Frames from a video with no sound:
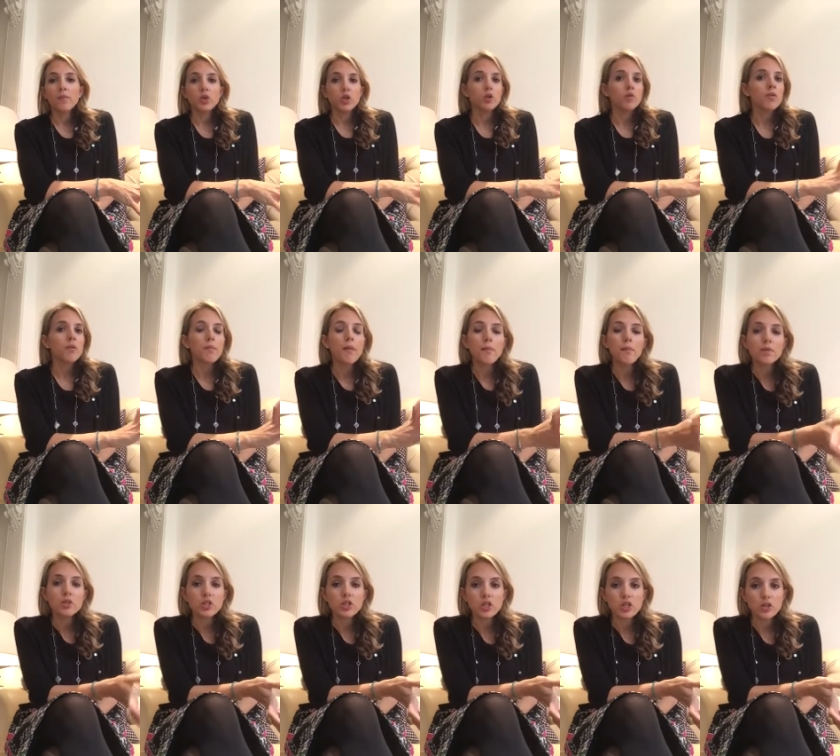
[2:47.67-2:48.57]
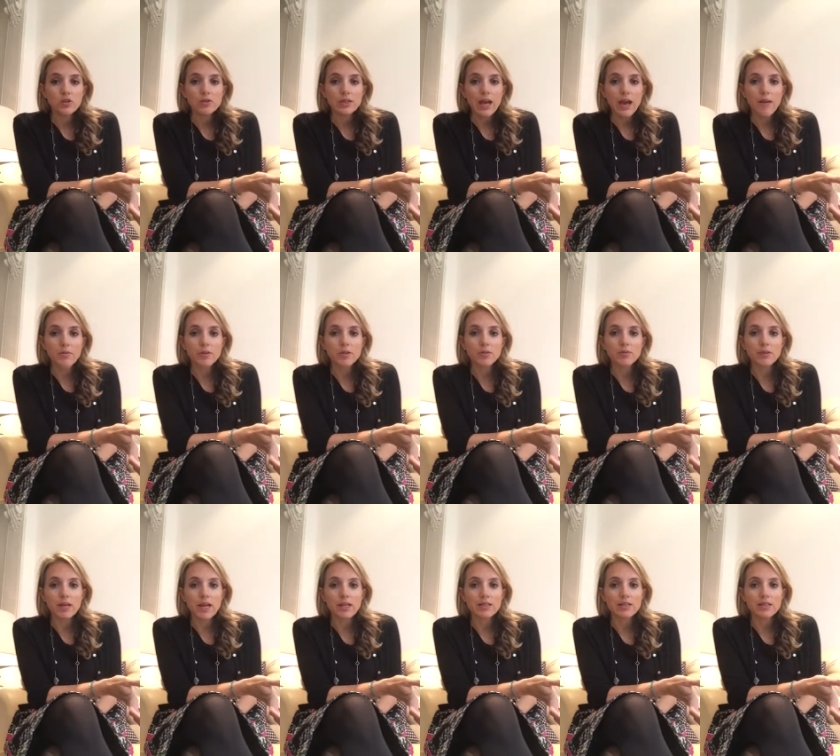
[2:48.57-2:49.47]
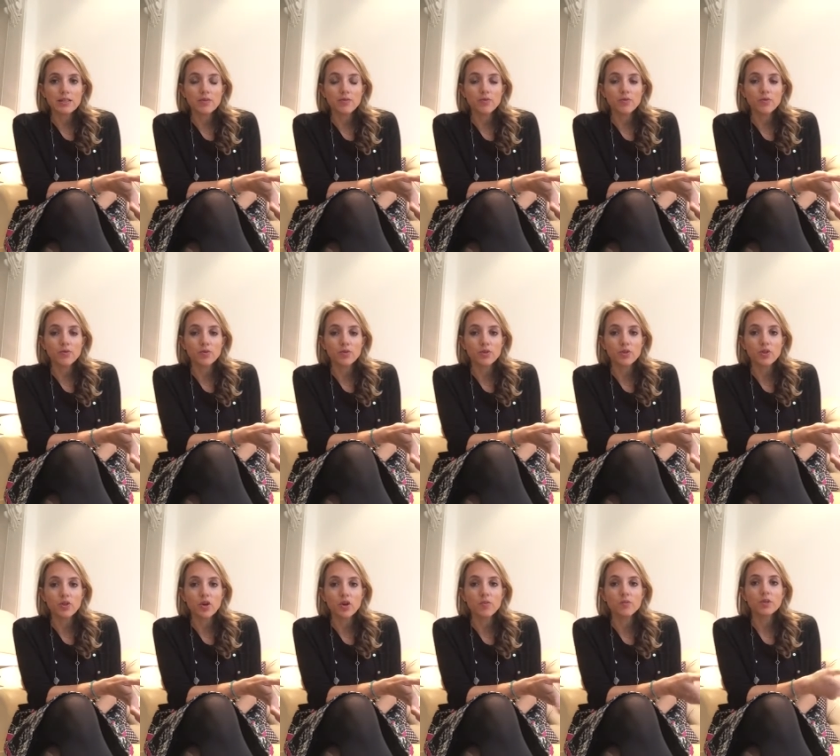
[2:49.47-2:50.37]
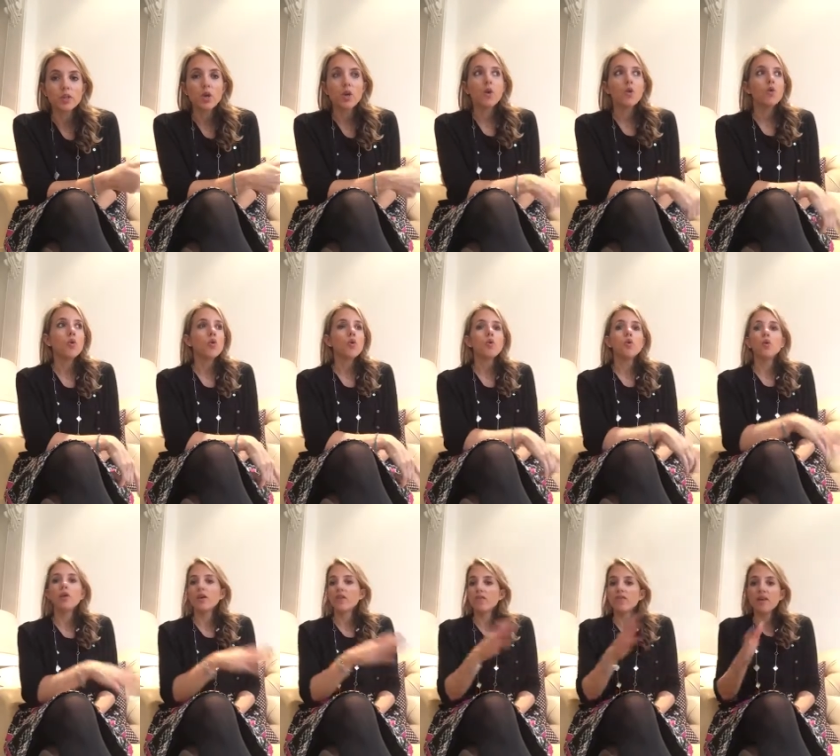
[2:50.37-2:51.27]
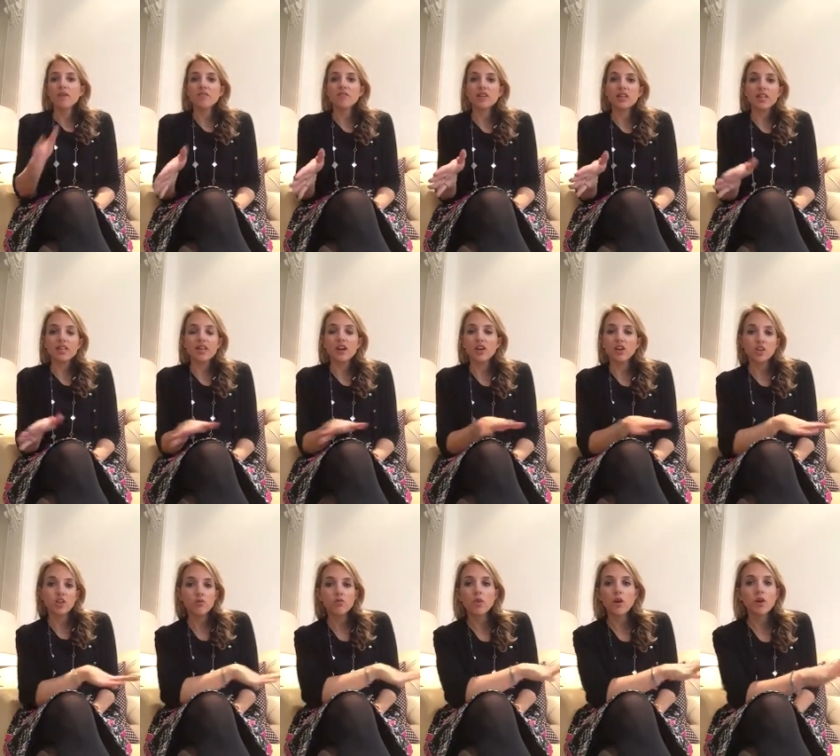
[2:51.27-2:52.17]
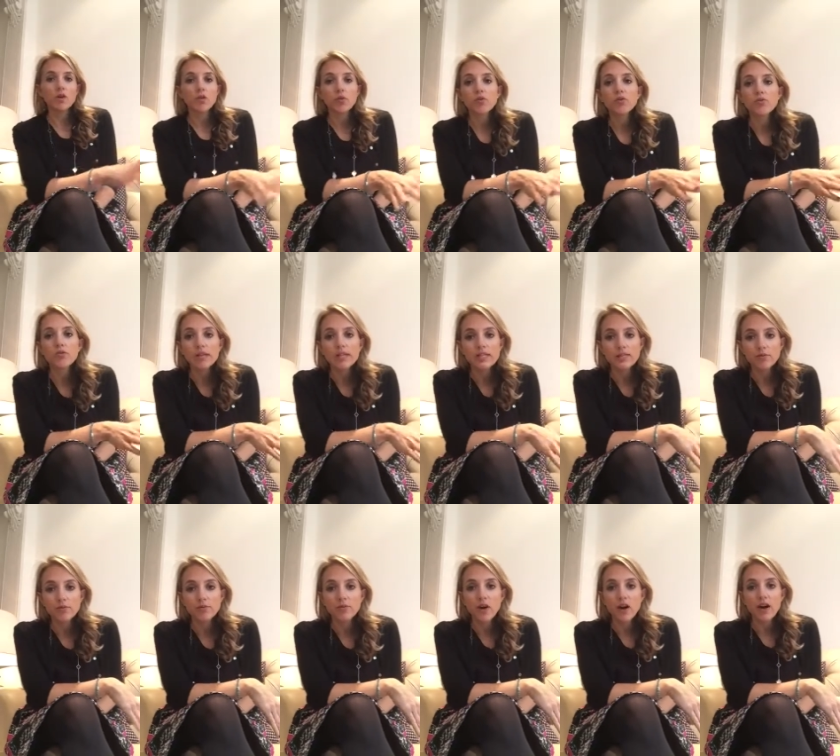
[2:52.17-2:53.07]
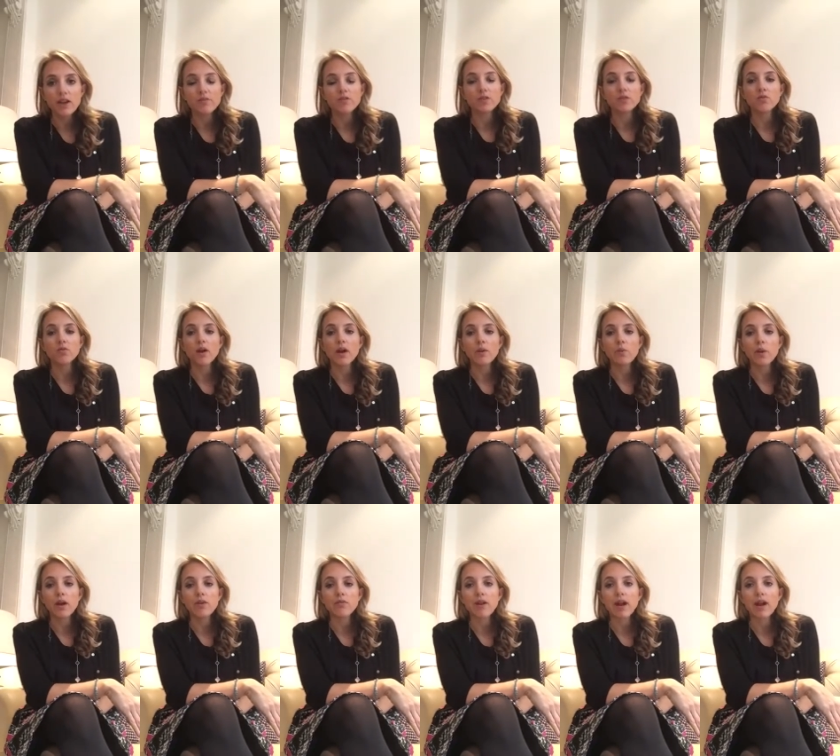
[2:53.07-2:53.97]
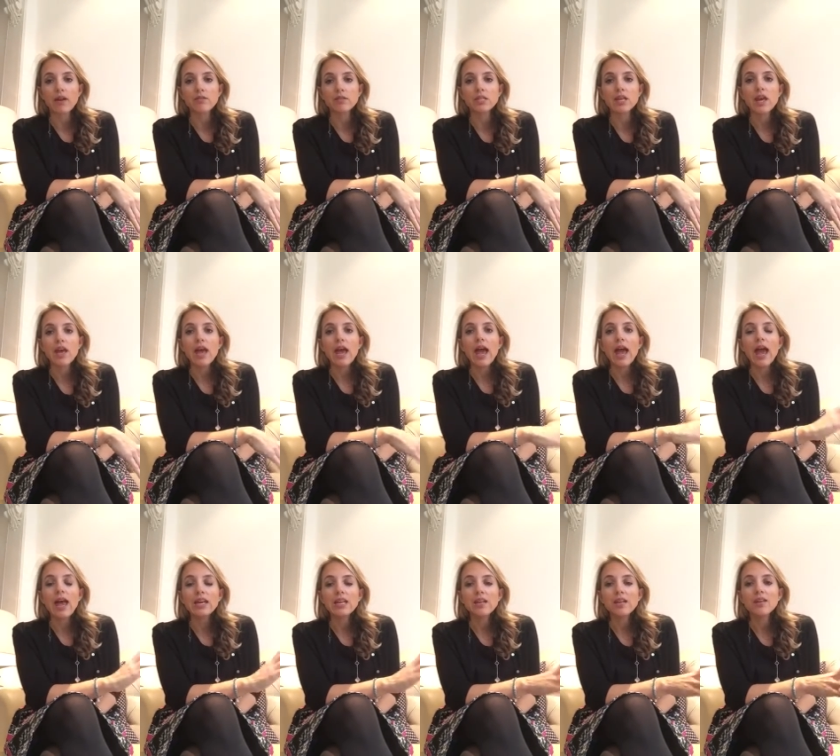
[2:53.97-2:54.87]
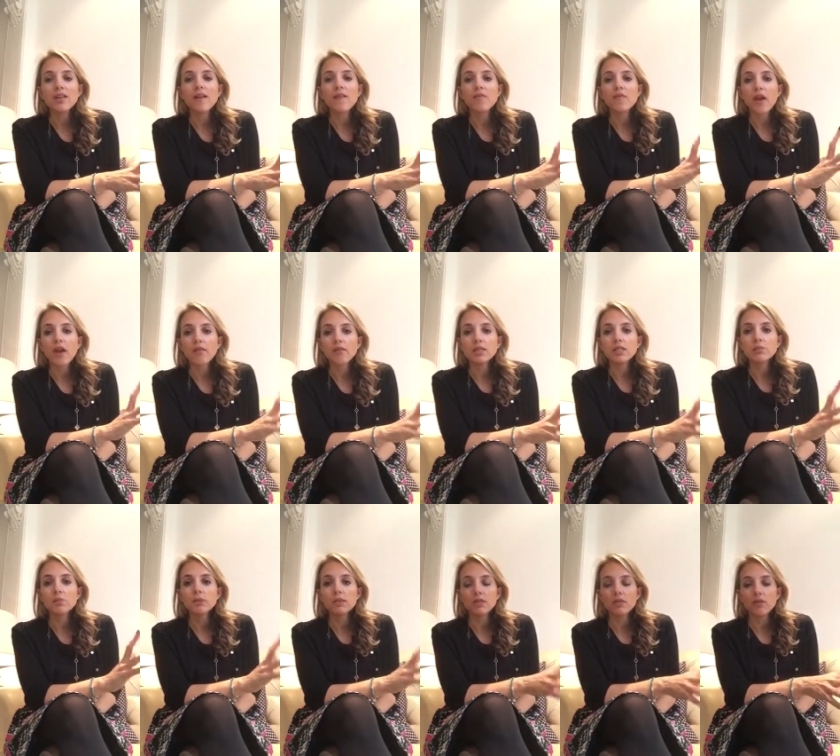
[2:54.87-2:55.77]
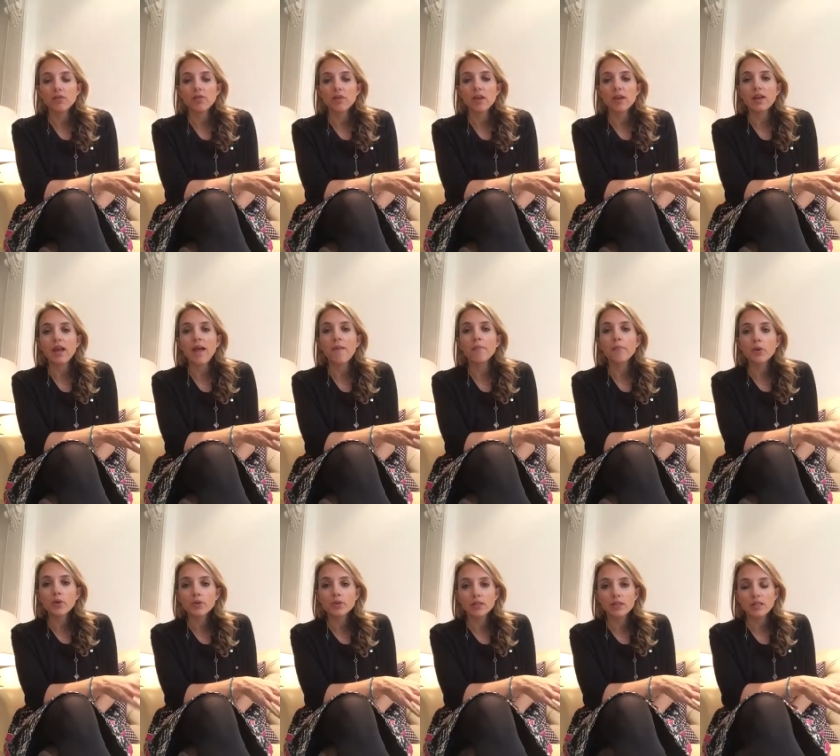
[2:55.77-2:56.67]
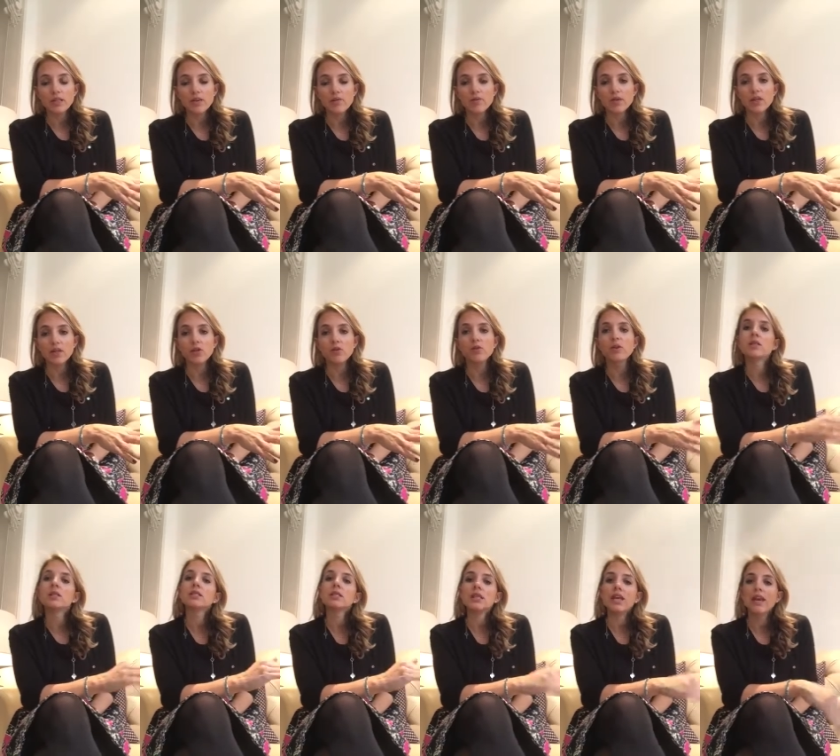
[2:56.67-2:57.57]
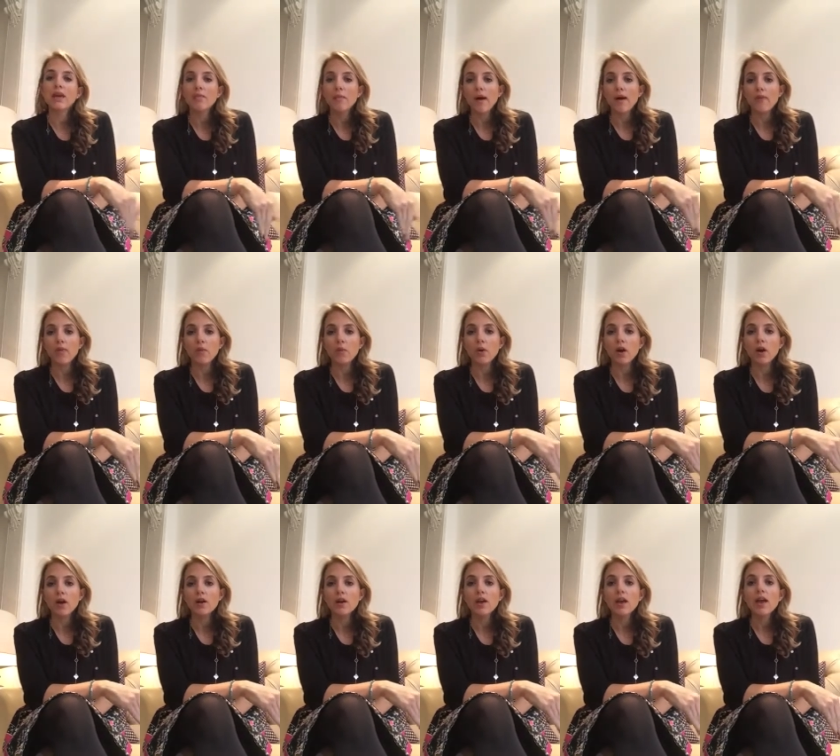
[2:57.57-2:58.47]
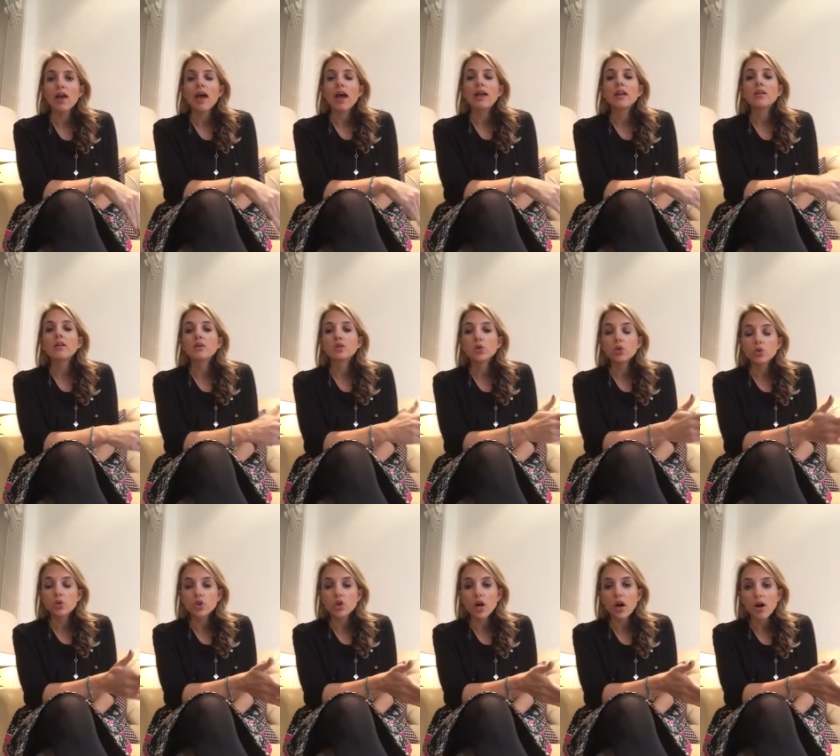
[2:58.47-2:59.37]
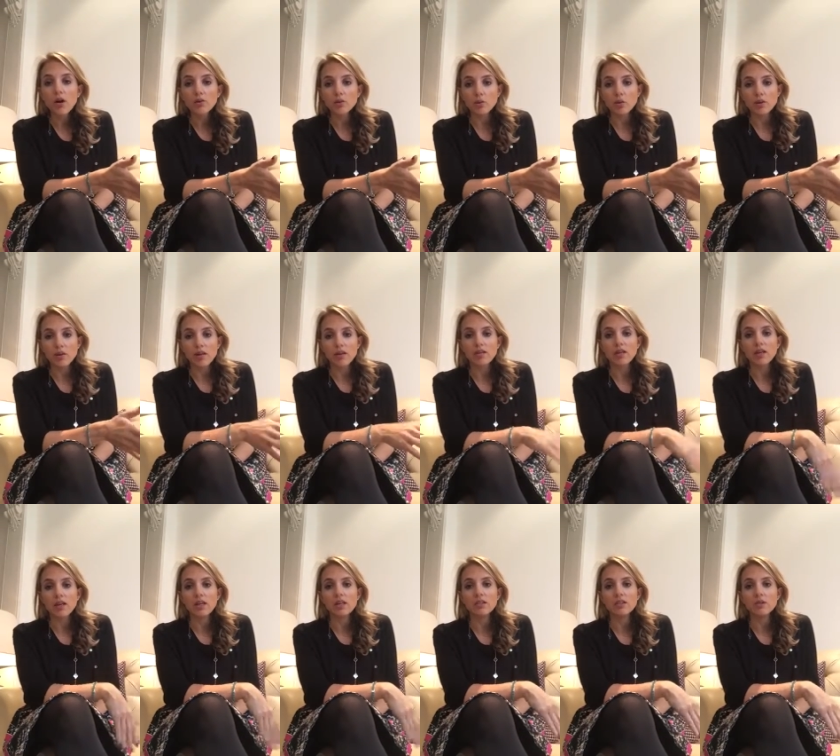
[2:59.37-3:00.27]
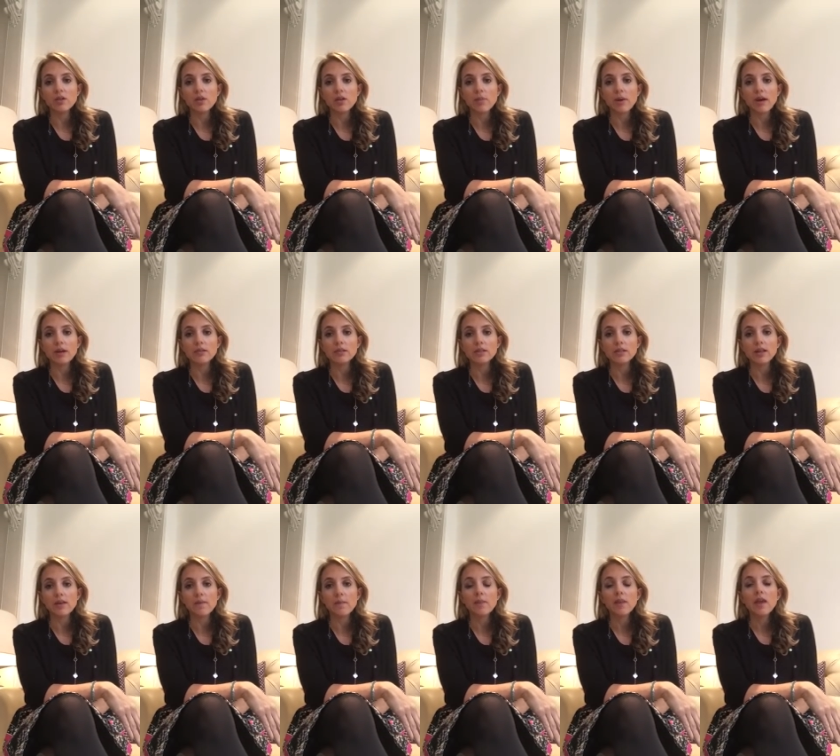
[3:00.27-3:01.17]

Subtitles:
you remember to use capital letters and full stops, or if they're really young, you wrote your 3s and 5s the right way round. Anything very specific and positive that you can say about the work, and ask your child what they think is good about it.